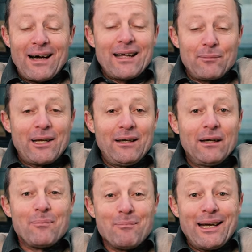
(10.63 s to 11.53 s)
I am
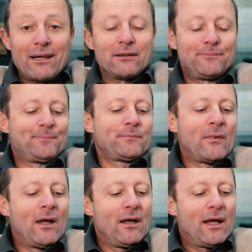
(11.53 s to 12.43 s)
he, Mick.
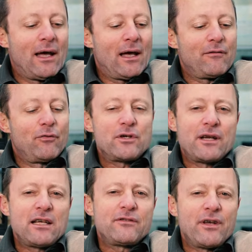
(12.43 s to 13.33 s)
For
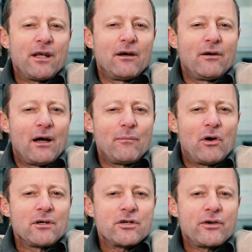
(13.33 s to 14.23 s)
today's video, I'm
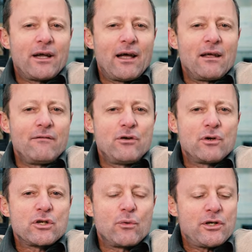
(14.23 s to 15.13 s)
answering a
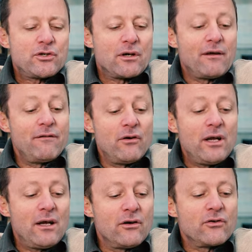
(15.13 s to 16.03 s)
viewer's question, a
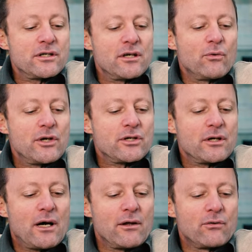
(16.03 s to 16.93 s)
very interesting
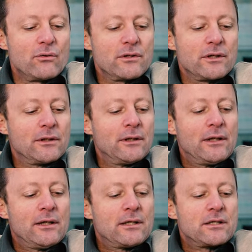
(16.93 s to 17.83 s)
question, I thought.
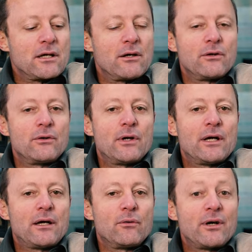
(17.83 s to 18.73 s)

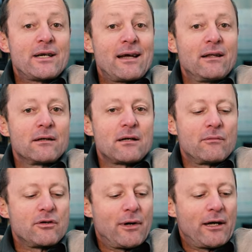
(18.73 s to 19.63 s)
So we're taking the
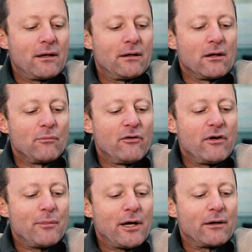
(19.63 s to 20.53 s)
time to make a little
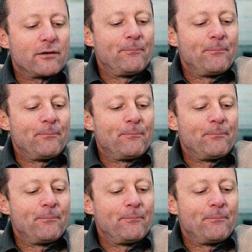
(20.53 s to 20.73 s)
movie about it.